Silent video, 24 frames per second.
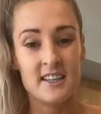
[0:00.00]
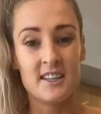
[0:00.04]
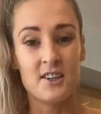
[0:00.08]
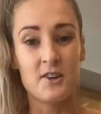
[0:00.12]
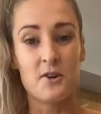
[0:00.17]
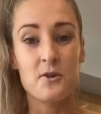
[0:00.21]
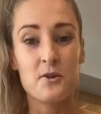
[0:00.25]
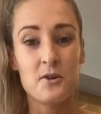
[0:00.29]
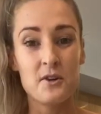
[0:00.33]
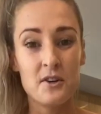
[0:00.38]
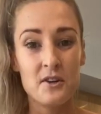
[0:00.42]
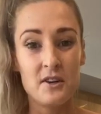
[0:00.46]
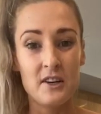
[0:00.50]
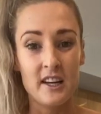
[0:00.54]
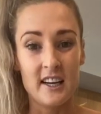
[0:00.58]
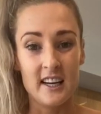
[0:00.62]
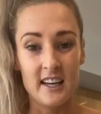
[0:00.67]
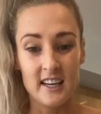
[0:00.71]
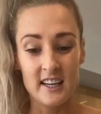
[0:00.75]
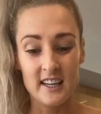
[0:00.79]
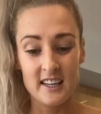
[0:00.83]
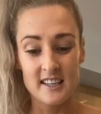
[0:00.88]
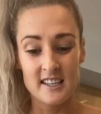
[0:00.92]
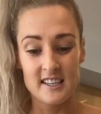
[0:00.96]
All you
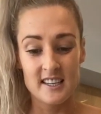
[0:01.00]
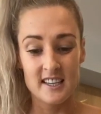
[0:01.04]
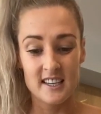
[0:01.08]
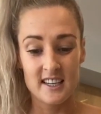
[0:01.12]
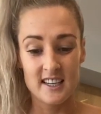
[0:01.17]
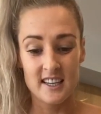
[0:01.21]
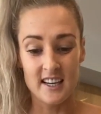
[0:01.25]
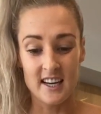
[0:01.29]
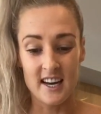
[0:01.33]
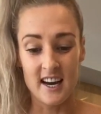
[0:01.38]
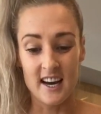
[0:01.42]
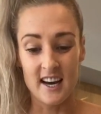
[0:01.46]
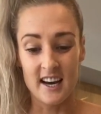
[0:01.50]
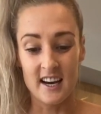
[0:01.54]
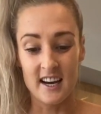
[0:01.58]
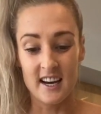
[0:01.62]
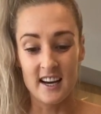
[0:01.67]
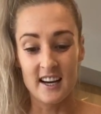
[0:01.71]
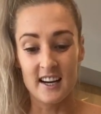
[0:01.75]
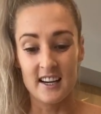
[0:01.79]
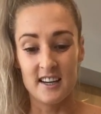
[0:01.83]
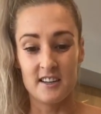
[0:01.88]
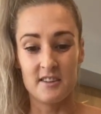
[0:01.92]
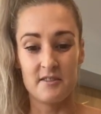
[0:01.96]
need
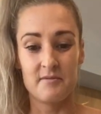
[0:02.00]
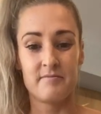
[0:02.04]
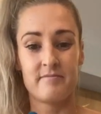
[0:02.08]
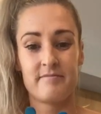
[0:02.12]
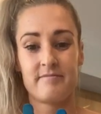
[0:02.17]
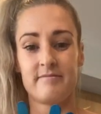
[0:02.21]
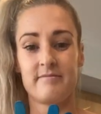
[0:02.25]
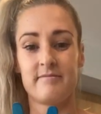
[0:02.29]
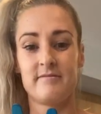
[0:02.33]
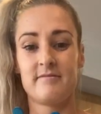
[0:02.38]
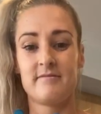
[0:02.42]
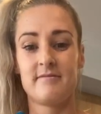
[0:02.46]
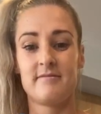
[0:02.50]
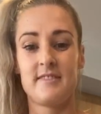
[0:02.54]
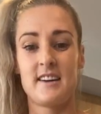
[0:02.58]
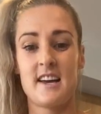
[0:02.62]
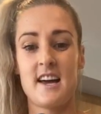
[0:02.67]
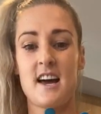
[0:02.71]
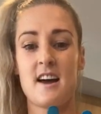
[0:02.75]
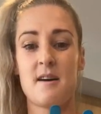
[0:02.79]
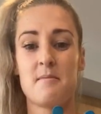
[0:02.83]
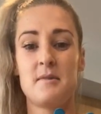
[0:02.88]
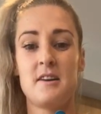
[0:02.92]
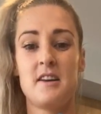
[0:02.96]
are,
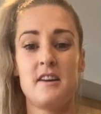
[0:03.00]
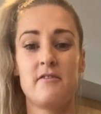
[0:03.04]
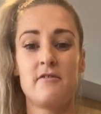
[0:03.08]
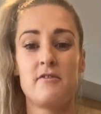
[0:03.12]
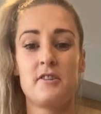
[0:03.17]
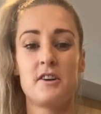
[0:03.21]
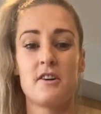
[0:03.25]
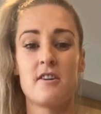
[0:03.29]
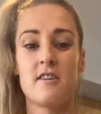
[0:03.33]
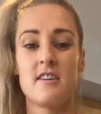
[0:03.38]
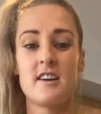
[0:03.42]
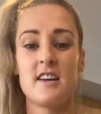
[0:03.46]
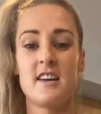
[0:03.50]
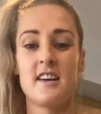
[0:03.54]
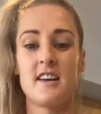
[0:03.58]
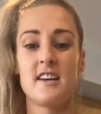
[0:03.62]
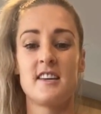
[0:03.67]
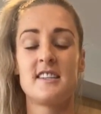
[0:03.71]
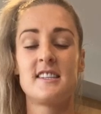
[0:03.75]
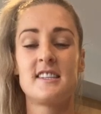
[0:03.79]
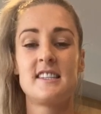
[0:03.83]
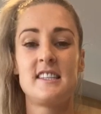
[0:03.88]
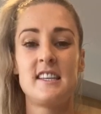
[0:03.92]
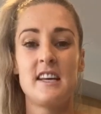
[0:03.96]
how many have we got here?
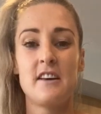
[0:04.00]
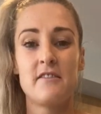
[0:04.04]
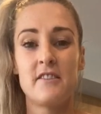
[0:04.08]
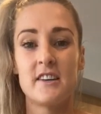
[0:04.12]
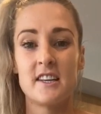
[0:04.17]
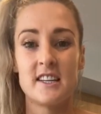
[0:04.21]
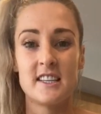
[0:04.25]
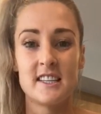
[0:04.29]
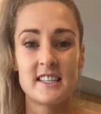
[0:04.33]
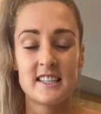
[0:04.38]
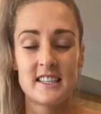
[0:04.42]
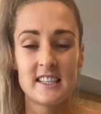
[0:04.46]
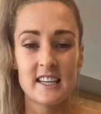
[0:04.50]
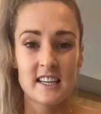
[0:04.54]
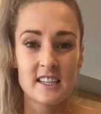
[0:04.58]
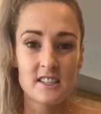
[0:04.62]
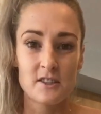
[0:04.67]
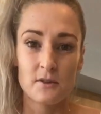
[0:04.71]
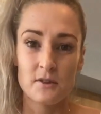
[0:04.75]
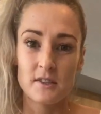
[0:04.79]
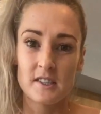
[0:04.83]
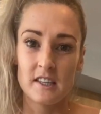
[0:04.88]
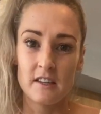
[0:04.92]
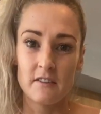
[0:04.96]
6
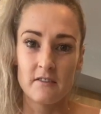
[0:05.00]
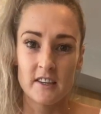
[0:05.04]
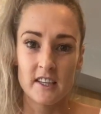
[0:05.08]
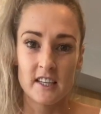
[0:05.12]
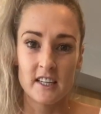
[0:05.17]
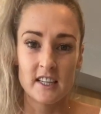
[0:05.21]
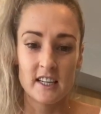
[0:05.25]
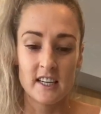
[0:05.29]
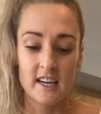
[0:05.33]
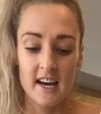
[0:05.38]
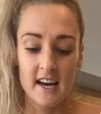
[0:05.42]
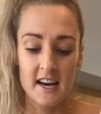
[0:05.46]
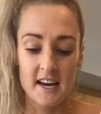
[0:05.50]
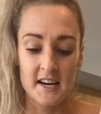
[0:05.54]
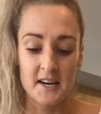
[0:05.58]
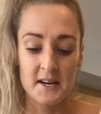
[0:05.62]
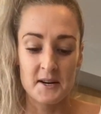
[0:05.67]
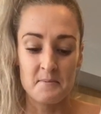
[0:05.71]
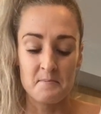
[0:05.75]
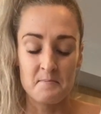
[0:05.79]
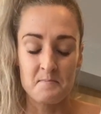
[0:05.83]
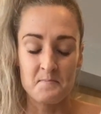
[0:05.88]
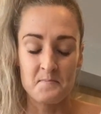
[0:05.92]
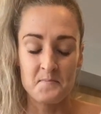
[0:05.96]
or 7
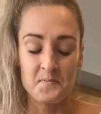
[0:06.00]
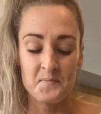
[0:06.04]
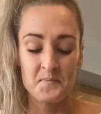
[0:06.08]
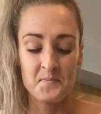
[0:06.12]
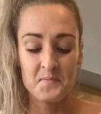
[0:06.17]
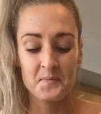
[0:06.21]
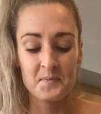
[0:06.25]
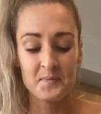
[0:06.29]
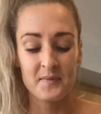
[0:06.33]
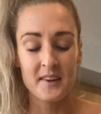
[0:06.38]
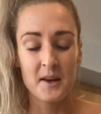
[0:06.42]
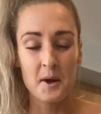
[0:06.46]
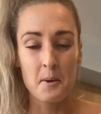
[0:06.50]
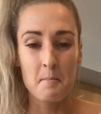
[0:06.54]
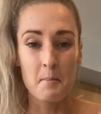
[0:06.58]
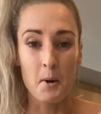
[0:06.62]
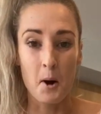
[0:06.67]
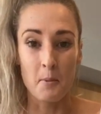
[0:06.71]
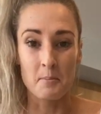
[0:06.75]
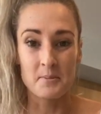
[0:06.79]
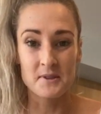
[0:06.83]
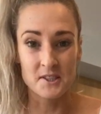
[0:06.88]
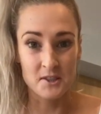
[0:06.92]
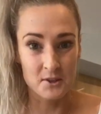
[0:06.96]

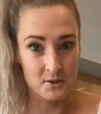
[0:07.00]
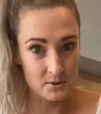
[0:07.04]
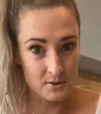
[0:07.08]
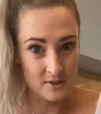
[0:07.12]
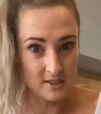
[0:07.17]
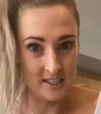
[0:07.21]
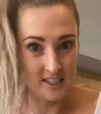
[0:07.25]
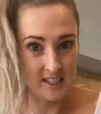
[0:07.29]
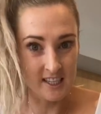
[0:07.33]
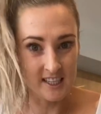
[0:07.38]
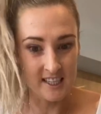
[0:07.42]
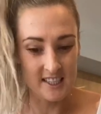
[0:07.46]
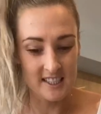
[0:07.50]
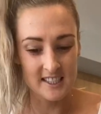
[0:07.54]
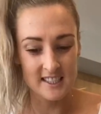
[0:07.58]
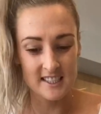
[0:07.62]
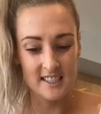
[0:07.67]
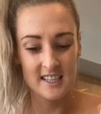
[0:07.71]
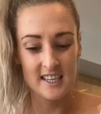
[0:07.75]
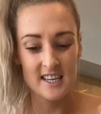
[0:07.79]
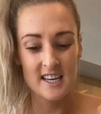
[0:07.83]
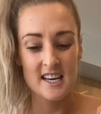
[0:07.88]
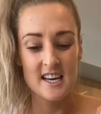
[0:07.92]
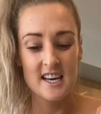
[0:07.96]
popsicle sticks.
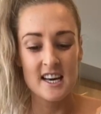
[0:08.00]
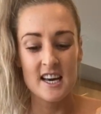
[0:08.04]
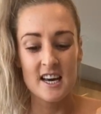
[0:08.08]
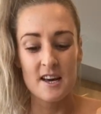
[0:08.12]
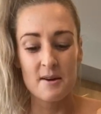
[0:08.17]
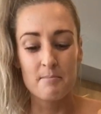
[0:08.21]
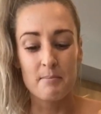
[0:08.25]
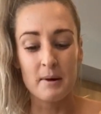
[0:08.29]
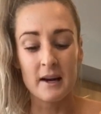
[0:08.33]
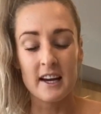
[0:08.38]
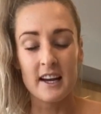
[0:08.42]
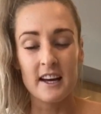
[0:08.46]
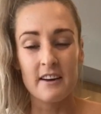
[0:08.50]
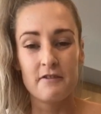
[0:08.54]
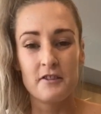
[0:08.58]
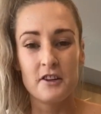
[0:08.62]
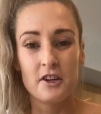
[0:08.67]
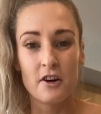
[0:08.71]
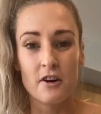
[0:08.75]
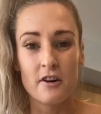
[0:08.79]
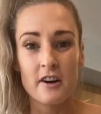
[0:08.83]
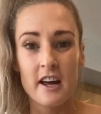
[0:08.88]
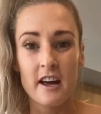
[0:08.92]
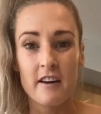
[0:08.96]
But if you
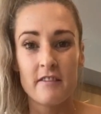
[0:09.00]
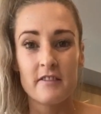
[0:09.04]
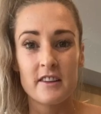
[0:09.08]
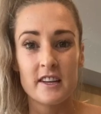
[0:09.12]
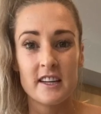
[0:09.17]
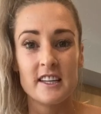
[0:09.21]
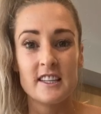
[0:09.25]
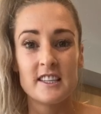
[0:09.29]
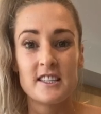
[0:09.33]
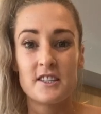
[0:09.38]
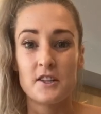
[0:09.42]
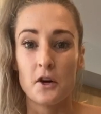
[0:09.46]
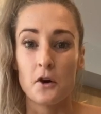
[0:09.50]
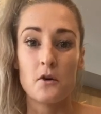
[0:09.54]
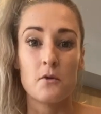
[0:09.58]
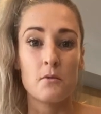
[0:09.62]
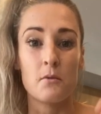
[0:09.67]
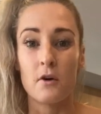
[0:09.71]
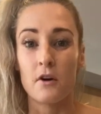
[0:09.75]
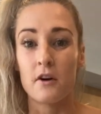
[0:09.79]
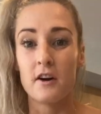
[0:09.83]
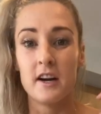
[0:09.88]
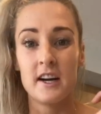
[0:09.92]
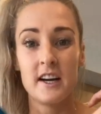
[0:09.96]
don't have these, don't
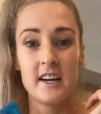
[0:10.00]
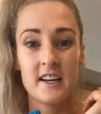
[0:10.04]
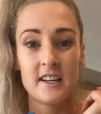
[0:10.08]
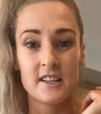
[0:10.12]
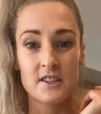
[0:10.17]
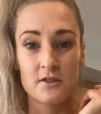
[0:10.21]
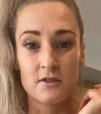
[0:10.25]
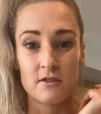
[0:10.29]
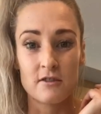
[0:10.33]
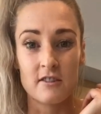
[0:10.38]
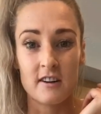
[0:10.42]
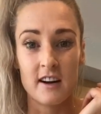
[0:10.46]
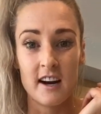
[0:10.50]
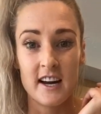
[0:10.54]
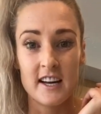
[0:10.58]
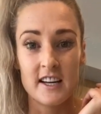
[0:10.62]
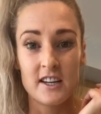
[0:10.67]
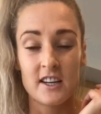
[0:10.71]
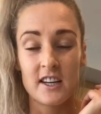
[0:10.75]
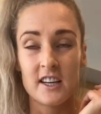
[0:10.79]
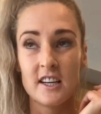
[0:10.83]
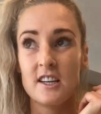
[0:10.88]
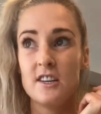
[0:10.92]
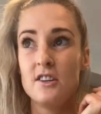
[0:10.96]
worry, it's all right. You
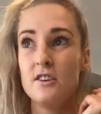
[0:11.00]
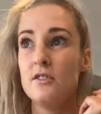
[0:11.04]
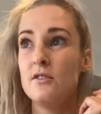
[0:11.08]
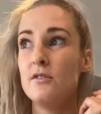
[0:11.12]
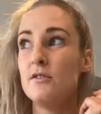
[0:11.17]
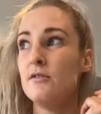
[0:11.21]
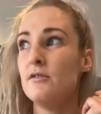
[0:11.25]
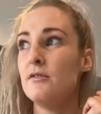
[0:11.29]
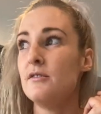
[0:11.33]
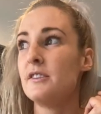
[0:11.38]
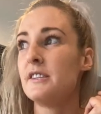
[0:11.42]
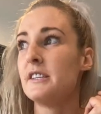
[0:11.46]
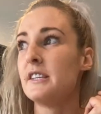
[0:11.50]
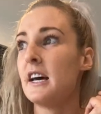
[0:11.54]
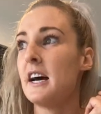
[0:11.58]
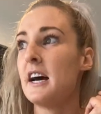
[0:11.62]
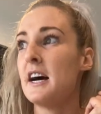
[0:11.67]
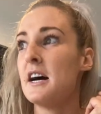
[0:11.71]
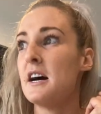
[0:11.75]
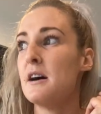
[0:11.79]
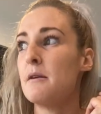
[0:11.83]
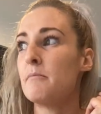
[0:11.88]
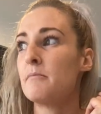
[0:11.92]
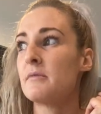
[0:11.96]
can use
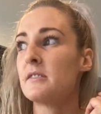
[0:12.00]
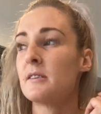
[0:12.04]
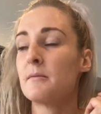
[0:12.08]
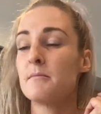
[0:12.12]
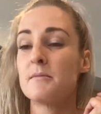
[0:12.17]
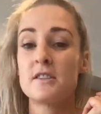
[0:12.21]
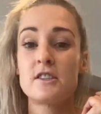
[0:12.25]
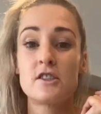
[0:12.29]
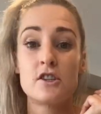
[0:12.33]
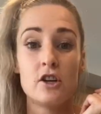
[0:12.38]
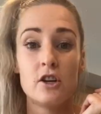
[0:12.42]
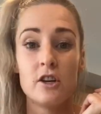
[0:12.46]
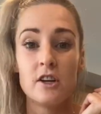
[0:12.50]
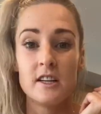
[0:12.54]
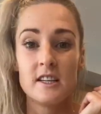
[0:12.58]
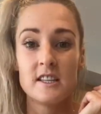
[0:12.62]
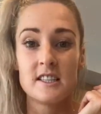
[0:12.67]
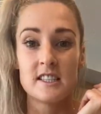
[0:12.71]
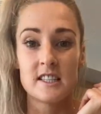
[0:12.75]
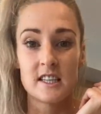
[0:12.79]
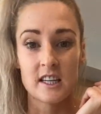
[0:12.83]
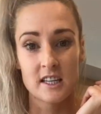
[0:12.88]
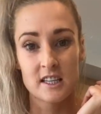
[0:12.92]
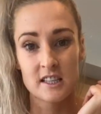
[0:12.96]
some sturdy
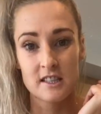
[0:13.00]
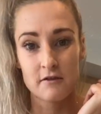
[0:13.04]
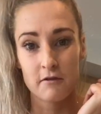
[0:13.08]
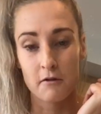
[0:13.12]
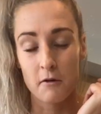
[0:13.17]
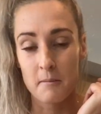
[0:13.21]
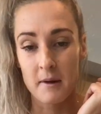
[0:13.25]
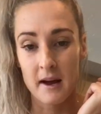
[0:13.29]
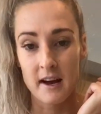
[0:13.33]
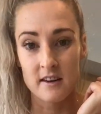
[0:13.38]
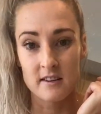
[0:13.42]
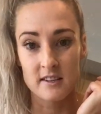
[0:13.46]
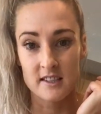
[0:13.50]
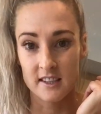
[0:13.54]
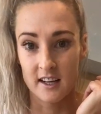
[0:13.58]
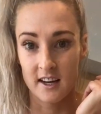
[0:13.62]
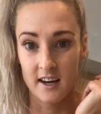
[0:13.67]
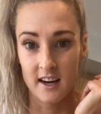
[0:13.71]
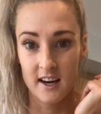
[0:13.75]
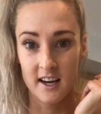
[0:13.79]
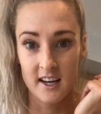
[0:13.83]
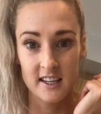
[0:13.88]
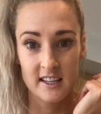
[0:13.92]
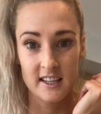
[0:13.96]
sticks from
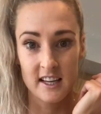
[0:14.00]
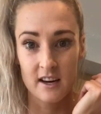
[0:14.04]
outside.